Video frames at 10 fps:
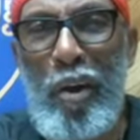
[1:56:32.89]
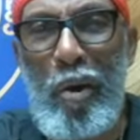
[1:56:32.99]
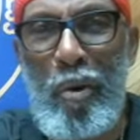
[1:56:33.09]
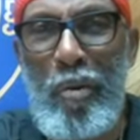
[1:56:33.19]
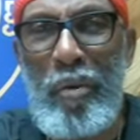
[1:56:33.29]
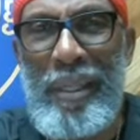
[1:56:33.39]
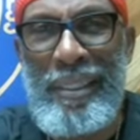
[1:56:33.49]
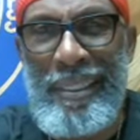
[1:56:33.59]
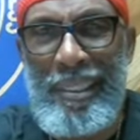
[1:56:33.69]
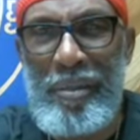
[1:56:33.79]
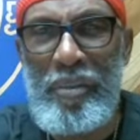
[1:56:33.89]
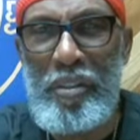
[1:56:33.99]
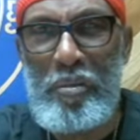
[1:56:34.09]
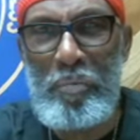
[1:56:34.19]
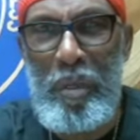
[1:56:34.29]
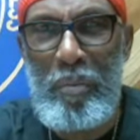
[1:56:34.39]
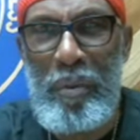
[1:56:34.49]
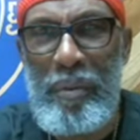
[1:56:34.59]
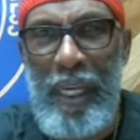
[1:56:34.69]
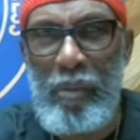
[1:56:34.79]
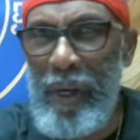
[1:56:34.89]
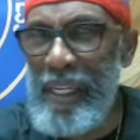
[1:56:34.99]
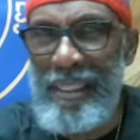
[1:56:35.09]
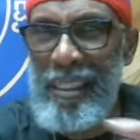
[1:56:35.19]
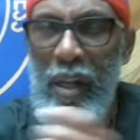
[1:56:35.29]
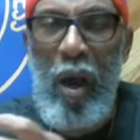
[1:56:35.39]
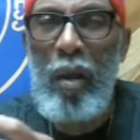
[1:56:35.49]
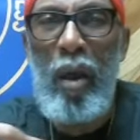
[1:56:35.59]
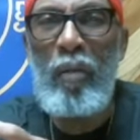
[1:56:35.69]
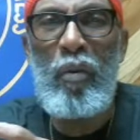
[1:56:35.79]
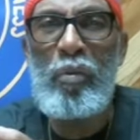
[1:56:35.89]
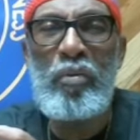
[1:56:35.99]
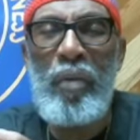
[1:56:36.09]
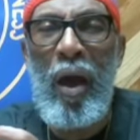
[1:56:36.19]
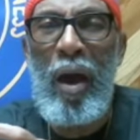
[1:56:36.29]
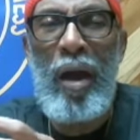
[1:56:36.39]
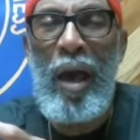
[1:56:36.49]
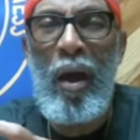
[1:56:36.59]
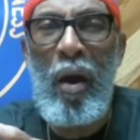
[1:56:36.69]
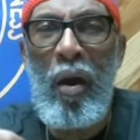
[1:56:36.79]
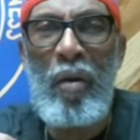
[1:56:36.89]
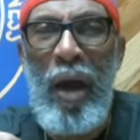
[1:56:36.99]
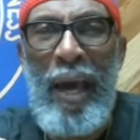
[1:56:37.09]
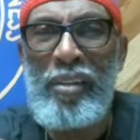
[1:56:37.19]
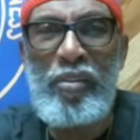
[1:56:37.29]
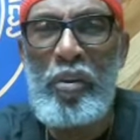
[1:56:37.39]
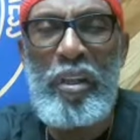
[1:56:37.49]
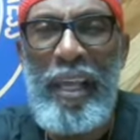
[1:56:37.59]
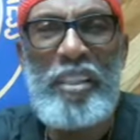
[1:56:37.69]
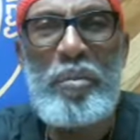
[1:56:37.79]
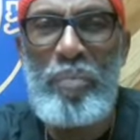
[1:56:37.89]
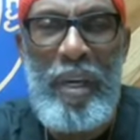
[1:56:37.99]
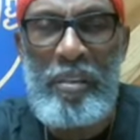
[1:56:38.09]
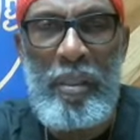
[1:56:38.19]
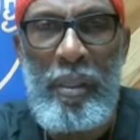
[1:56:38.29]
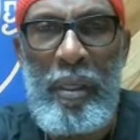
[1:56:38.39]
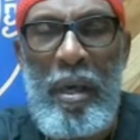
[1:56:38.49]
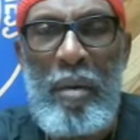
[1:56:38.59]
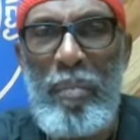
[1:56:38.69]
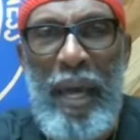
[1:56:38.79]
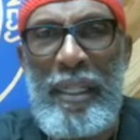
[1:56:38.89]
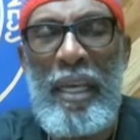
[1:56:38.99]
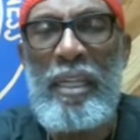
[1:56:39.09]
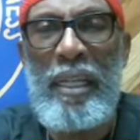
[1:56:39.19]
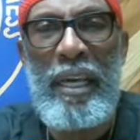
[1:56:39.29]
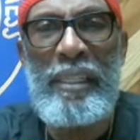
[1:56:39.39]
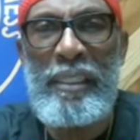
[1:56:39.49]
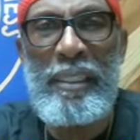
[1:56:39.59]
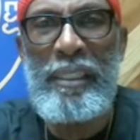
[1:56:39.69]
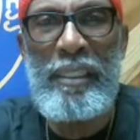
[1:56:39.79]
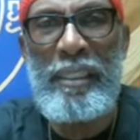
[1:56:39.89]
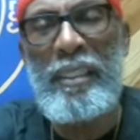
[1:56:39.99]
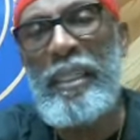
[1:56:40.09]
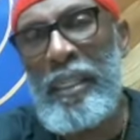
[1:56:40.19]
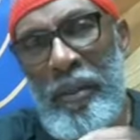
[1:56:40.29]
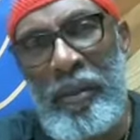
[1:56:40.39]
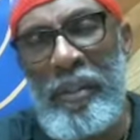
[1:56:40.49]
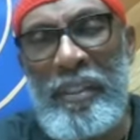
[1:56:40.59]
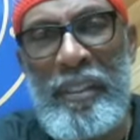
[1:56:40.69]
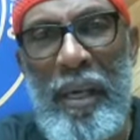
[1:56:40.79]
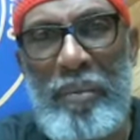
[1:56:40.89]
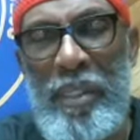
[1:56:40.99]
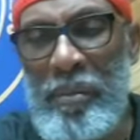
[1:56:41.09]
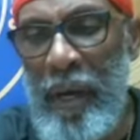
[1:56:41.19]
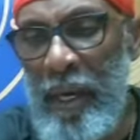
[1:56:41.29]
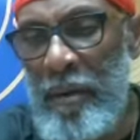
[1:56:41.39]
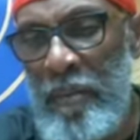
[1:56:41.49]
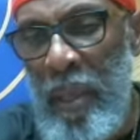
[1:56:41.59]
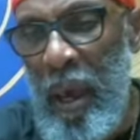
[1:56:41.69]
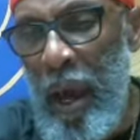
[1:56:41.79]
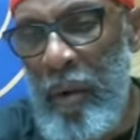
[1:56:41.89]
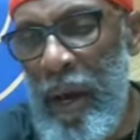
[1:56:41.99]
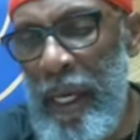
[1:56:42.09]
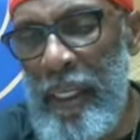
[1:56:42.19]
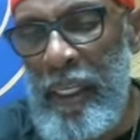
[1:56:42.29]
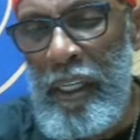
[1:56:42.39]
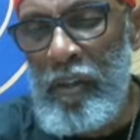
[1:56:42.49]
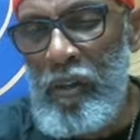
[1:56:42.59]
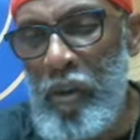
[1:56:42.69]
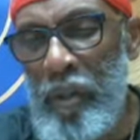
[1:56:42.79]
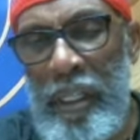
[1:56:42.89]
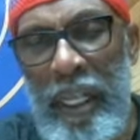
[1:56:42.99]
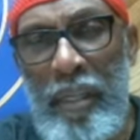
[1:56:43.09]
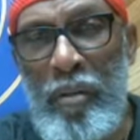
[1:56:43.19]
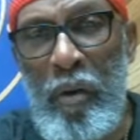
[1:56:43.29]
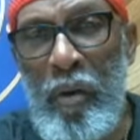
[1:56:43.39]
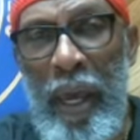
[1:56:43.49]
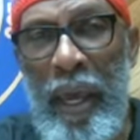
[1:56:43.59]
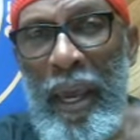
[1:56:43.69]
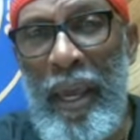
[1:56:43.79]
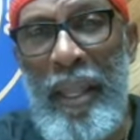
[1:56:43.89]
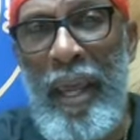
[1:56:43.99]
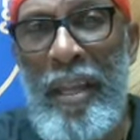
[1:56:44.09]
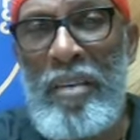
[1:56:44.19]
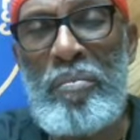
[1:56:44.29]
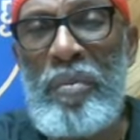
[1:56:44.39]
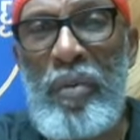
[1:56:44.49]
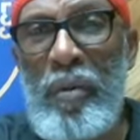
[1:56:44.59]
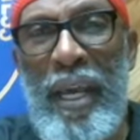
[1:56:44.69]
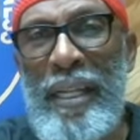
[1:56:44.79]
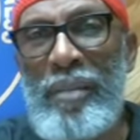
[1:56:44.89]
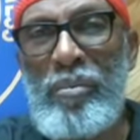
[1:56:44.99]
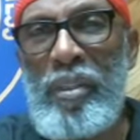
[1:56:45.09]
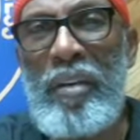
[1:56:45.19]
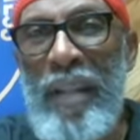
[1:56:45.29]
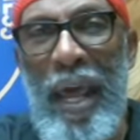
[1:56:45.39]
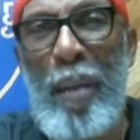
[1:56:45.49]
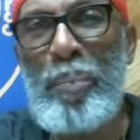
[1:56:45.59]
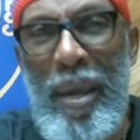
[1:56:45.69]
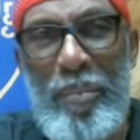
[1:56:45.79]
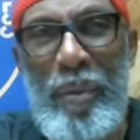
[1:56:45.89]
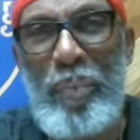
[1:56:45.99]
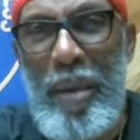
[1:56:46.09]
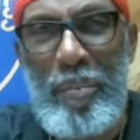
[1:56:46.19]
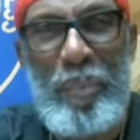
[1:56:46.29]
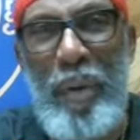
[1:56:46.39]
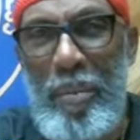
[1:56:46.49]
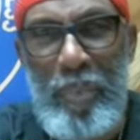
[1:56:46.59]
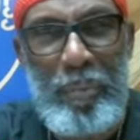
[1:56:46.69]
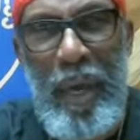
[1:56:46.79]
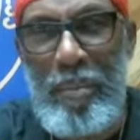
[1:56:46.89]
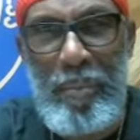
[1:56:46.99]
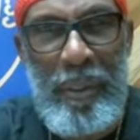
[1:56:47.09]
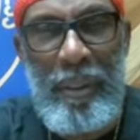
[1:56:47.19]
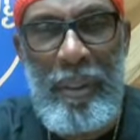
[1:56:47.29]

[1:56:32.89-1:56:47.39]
gold and silver to the people. That's why they took it all off on out, of circulation, basically, back then in the late 60s and then the early 70s, right? All right. So, that you know, and, and, and even before that, they was giving out paper, paper, paper, paper.